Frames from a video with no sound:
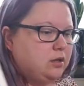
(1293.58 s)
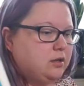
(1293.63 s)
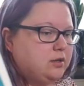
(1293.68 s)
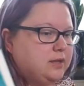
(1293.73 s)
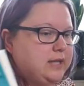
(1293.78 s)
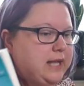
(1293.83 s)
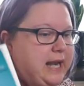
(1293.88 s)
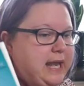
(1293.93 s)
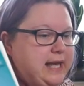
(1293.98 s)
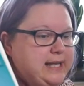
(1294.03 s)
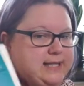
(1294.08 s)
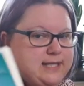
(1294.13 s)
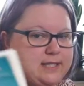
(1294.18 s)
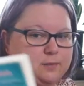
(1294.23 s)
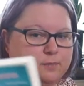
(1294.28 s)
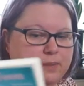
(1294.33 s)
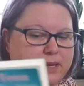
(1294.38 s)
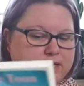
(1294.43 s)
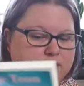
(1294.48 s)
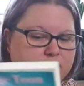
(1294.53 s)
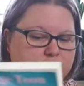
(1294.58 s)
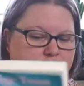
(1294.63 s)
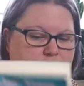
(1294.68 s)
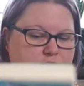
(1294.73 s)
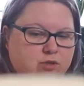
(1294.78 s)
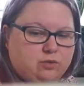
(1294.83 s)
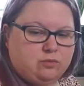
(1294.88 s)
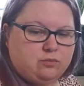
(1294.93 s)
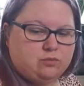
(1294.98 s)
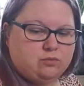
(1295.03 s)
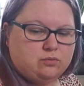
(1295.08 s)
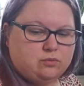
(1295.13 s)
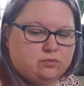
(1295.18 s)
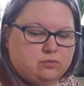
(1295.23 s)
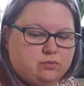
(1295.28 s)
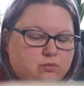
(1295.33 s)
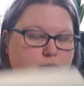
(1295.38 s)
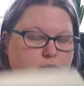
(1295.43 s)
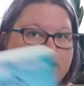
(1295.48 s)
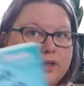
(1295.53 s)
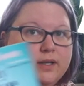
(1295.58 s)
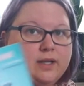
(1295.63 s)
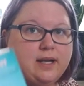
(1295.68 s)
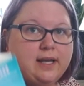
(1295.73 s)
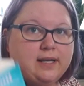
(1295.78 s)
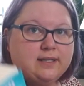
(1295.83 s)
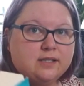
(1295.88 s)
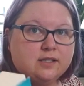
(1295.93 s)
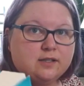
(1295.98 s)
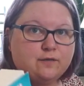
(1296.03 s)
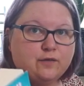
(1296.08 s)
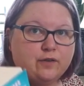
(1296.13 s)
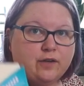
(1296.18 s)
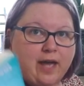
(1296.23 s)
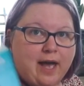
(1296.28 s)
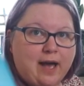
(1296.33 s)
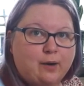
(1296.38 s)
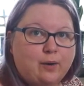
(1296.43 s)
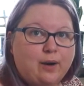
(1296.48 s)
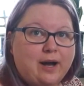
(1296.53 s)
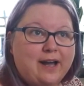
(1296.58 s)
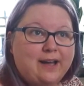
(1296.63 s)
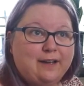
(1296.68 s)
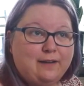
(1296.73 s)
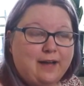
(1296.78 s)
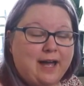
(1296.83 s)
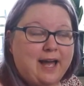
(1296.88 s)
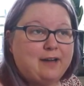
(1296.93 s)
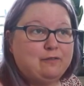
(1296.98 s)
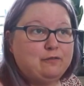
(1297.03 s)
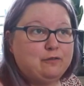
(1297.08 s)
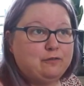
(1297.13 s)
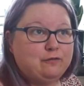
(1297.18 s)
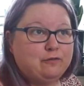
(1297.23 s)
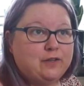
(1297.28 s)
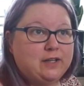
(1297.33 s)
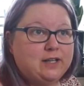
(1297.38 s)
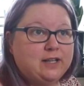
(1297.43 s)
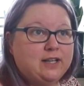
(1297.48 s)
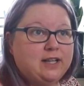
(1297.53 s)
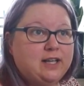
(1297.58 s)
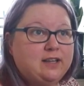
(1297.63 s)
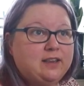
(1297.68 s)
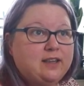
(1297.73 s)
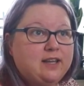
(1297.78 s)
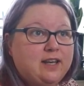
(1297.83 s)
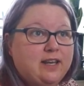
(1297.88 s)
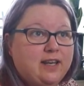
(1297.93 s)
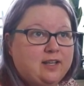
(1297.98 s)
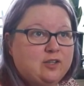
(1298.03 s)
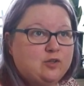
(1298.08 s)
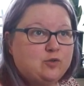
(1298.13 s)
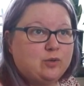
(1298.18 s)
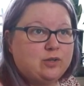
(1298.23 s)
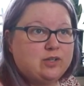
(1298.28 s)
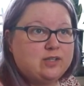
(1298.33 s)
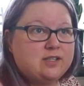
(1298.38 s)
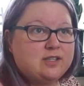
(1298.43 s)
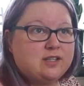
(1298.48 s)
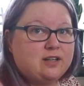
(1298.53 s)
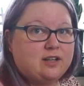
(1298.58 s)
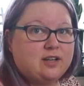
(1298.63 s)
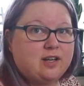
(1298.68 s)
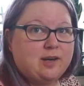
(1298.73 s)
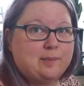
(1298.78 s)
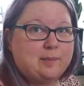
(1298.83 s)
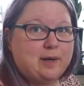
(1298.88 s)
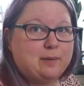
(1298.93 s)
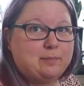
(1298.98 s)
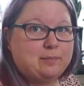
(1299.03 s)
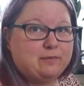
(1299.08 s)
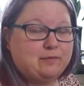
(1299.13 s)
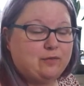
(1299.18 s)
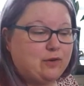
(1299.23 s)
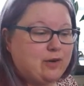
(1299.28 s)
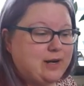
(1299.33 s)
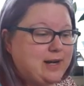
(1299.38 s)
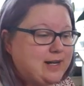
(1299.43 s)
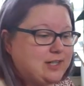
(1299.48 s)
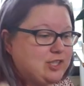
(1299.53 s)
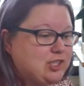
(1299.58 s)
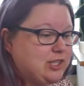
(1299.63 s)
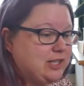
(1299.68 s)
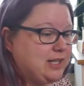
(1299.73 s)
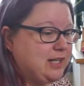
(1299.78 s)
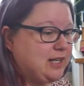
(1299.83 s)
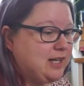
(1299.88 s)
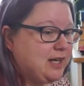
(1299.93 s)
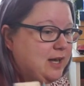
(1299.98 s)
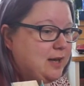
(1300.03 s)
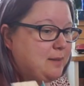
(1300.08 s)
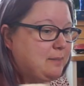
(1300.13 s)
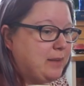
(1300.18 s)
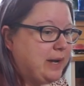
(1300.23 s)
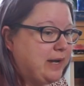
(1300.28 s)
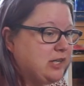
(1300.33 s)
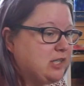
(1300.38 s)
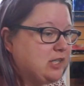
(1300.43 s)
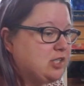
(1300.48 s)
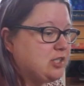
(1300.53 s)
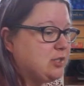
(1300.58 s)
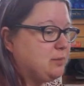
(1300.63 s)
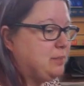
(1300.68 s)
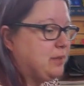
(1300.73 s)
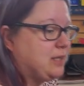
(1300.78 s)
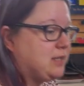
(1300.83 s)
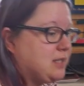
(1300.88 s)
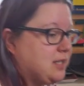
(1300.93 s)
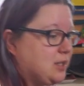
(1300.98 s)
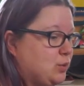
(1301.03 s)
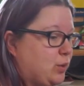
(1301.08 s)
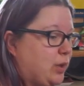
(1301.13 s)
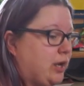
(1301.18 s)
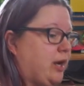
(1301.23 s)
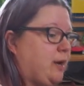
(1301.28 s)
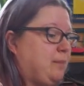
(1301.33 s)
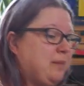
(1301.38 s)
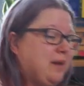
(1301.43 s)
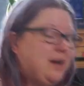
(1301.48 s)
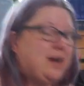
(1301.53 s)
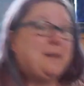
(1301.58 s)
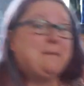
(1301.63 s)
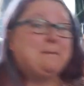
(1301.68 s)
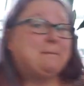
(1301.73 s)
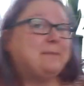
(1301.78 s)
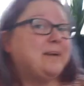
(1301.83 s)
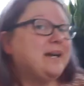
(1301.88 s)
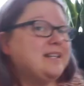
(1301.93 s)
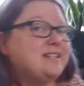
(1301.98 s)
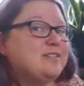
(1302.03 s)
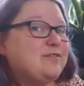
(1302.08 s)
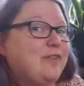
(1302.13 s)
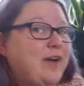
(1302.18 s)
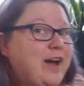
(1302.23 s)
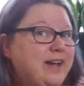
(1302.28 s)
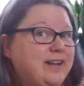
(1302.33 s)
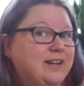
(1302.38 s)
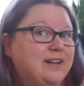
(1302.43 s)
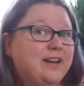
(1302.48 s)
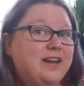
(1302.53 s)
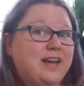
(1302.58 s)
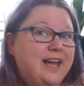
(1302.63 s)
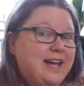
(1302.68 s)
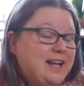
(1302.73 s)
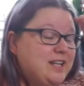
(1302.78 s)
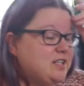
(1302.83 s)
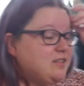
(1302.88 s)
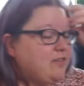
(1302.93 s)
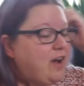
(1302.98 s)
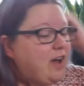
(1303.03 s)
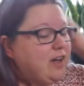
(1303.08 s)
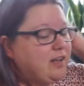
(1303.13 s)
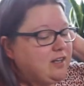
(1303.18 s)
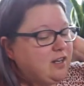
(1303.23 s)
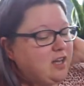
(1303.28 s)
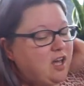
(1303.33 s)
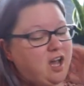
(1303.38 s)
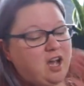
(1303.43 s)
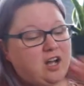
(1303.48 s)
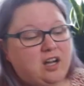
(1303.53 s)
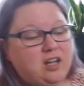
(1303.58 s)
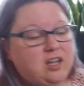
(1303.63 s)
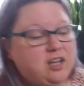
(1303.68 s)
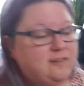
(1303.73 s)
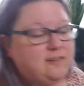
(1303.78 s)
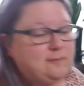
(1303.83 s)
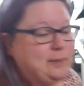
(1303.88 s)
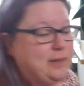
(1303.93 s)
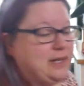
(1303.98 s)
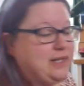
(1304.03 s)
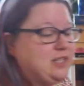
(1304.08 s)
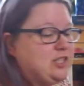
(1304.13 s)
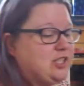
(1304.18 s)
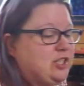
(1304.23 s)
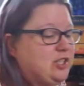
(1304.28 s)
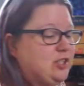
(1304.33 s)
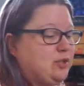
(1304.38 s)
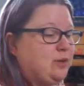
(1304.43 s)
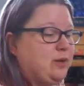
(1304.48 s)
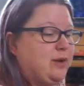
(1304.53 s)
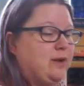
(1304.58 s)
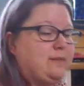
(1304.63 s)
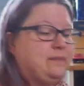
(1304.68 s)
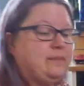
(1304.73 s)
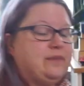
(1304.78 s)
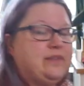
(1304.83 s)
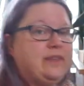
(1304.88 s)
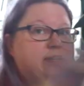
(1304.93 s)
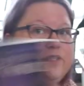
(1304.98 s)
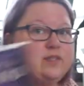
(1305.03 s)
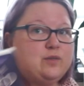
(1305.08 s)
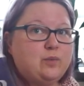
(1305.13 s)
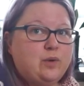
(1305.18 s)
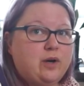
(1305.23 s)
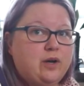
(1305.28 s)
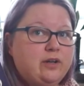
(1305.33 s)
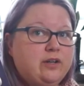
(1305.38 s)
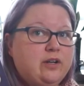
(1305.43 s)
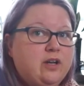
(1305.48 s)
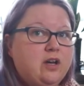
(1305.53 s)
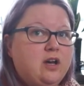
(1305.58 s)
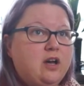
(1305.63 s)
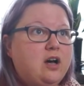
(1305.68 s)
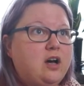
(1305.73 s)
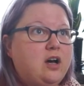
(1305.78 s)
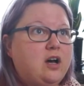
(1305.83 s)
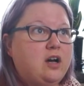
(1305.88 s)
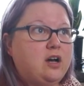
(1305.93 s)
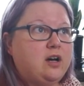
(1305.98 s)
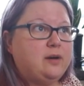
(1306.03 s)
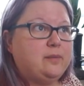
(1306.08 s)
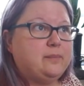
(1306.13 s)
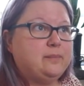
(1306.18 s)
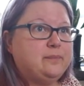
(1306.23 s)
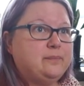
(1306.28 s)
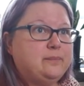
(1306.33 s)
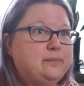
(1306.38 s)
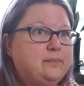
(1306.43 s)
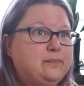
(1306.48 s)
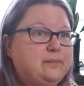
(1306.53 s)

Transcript: The latest Paige Toon well, the latest for now. I have a feeling the next one is going to come out before I actually manage to pick this one up. But it's fine. It's fine. I love Paige Toon. This one, um,